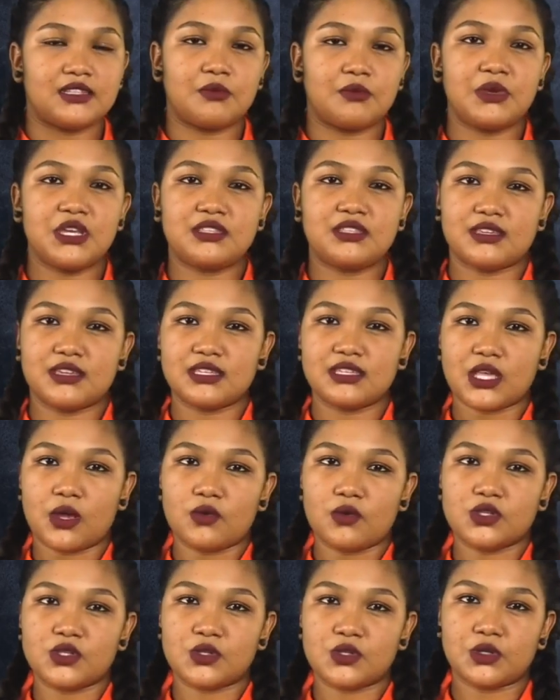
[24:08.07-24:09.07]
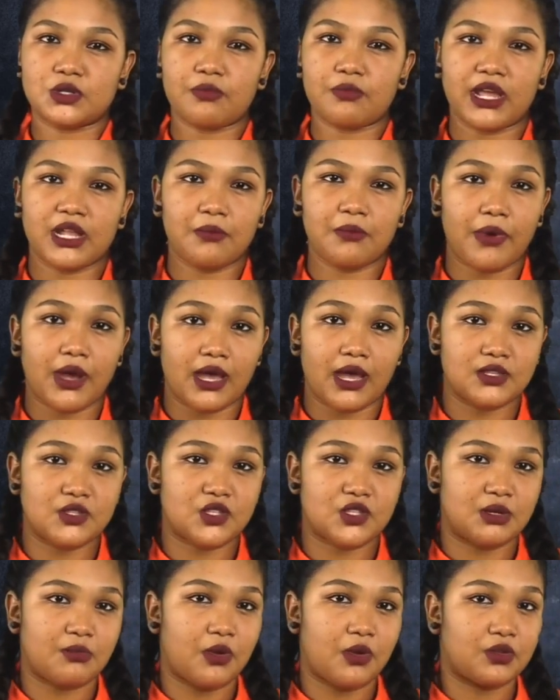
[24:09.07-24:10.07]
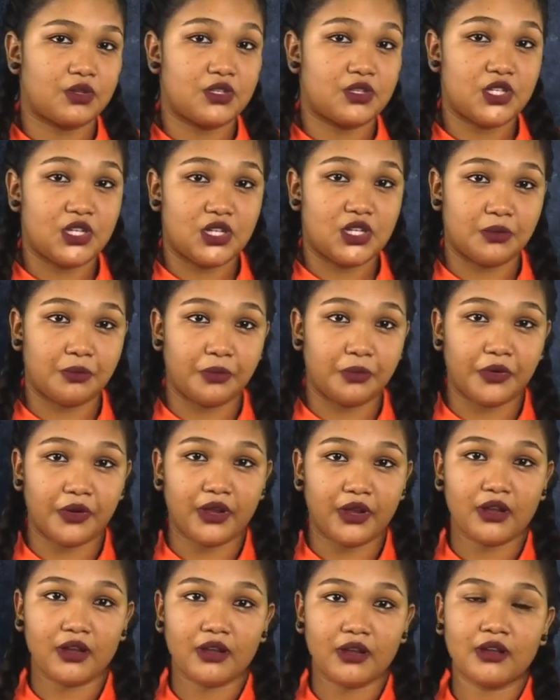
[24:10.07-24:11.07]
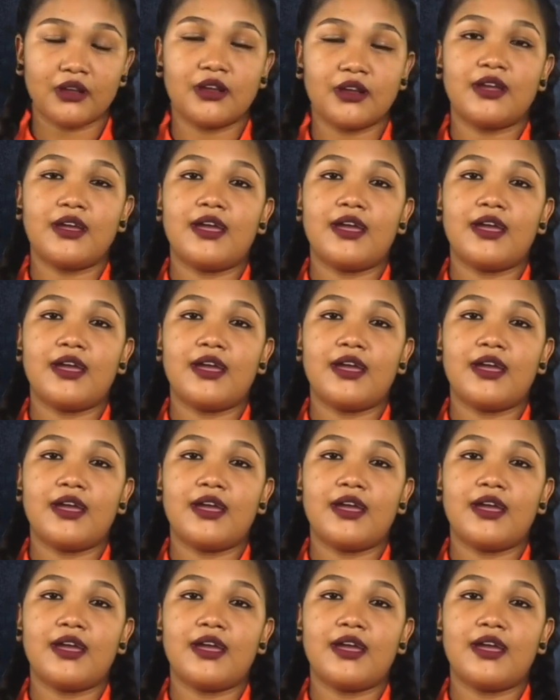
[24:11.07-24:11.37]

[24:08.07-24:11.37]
the meetings, I was told by the pastor about the chain of prayer,